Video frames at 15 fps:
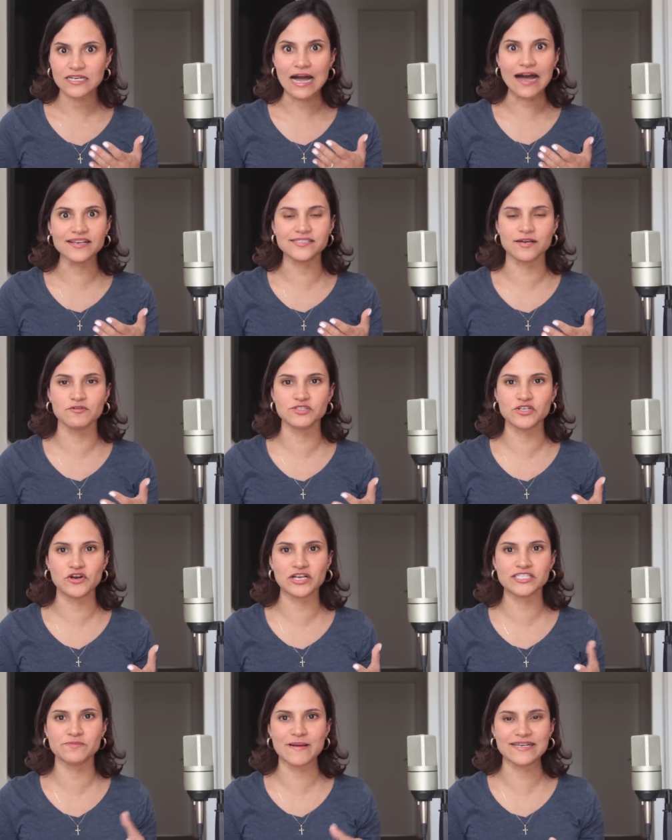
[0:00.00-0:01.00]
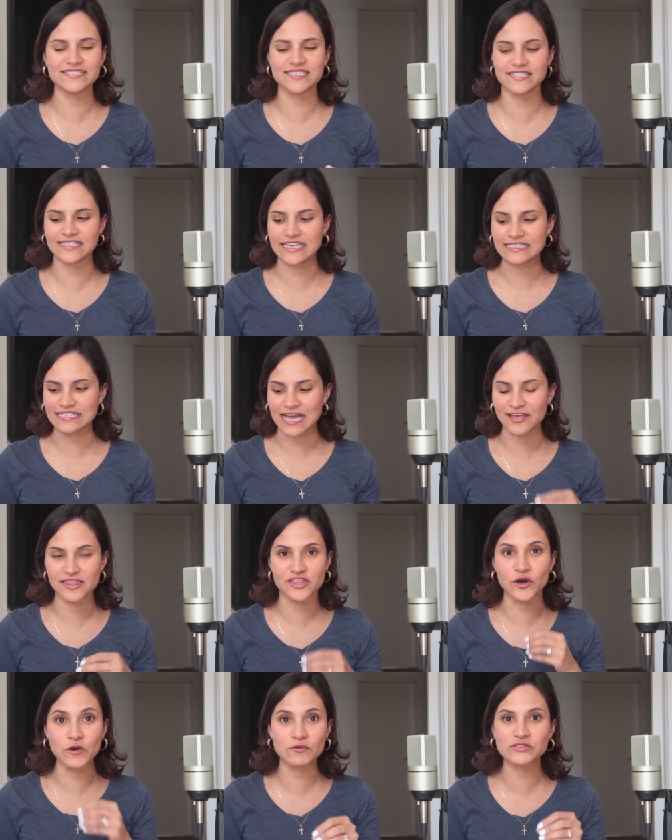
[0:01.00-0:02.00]
Guys, I was not expecting this, I
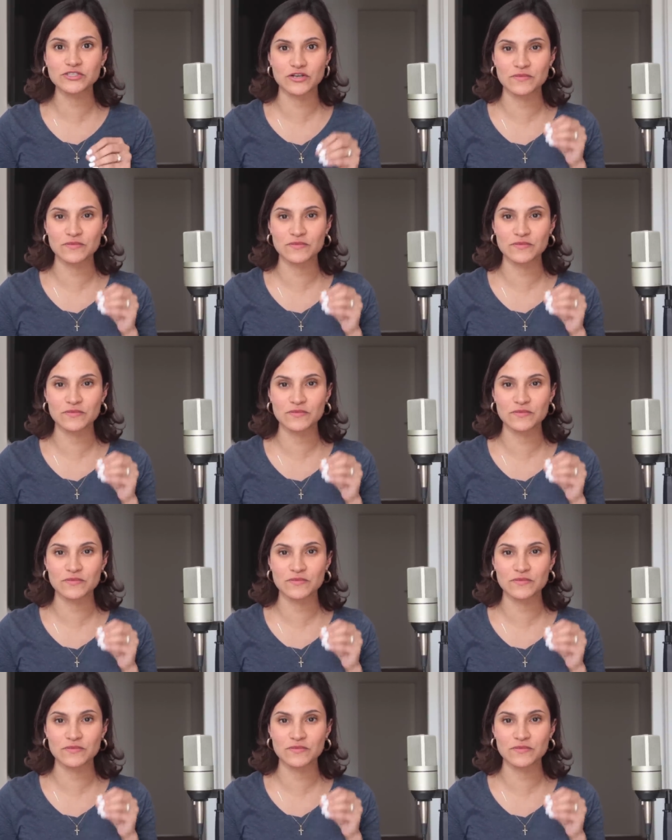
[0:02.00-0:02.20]
thought it was